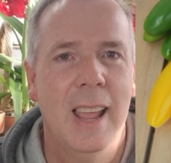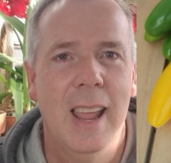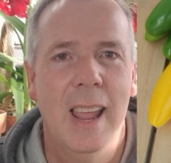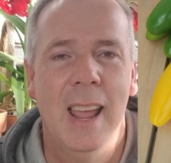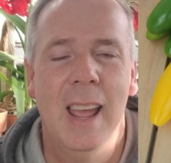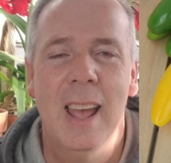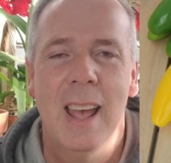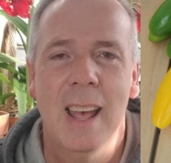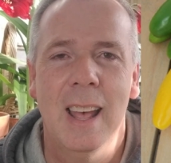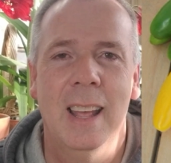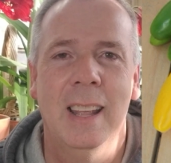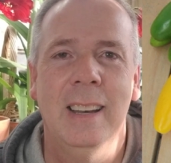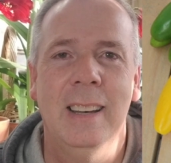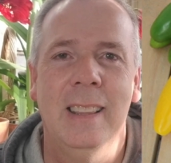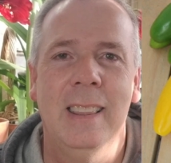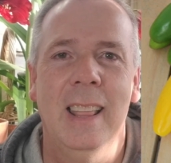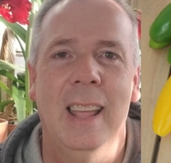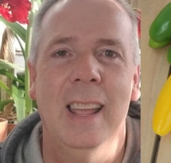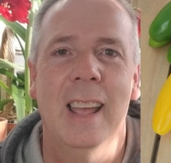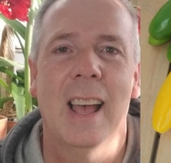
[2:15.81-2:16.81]
And
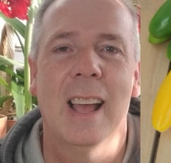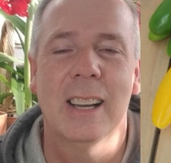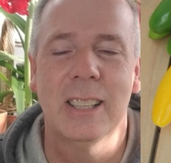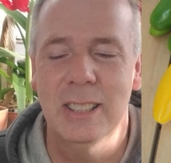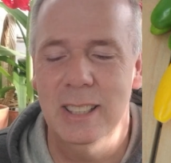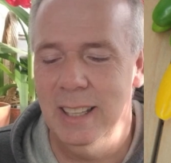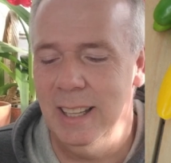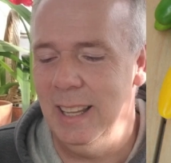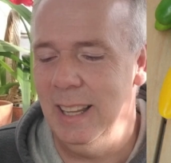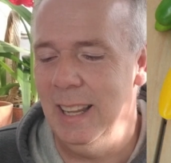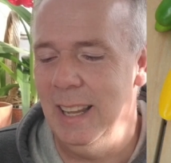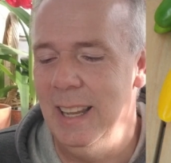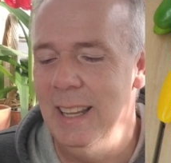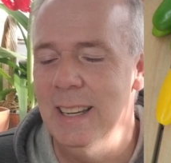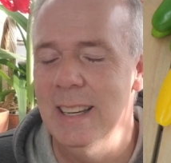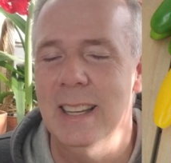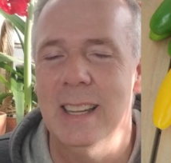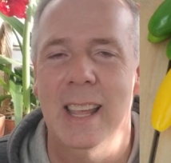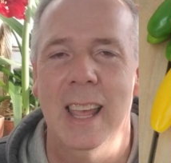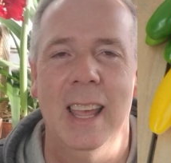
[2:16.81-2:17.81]
they actually
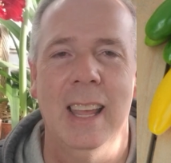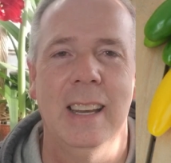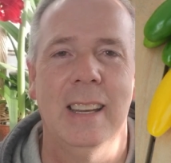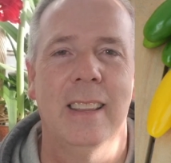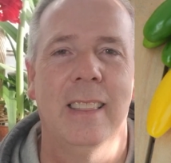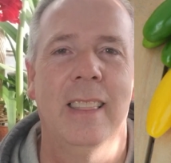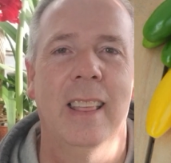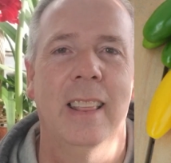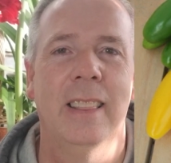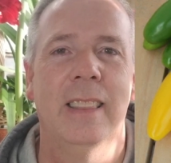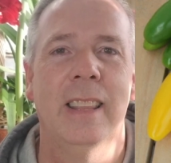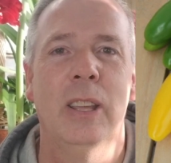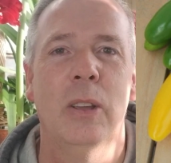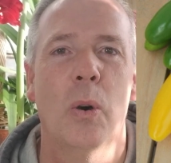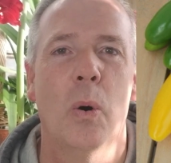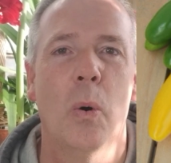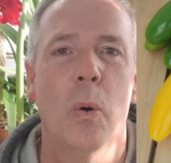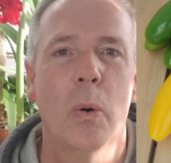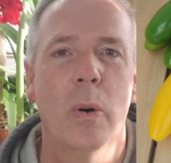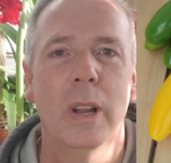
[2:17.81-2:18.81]
indicate that the
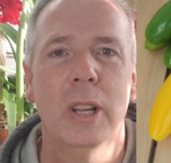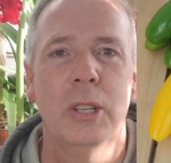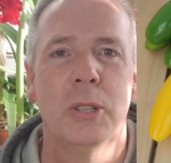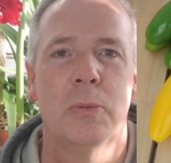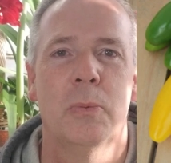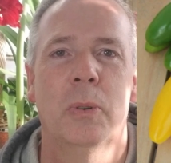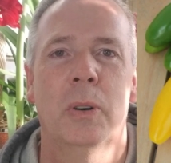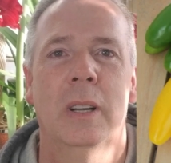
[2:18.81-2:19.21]
orange